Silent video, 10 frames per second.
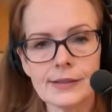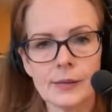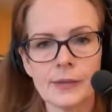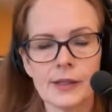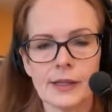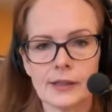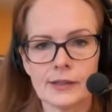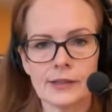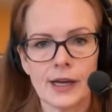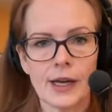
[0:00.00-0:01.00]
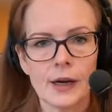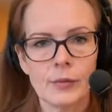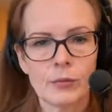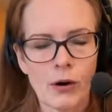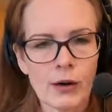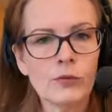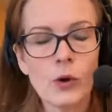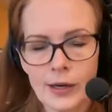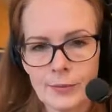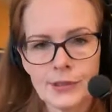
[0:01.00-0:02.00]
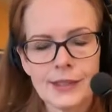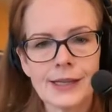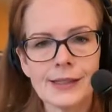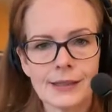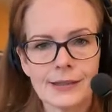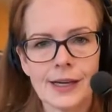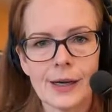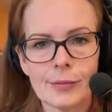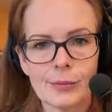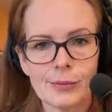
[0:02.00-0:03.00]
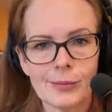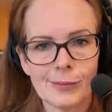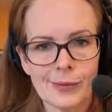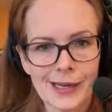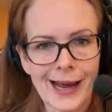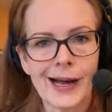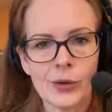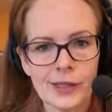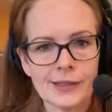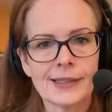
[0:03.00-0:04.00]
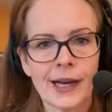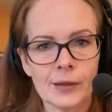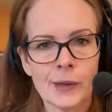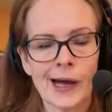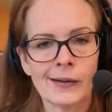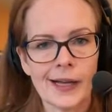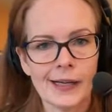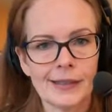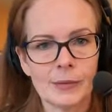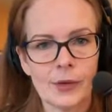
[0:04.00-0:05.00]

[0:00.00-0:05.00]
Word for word: is something that's part of why I'm setting this up now inside a pattern editing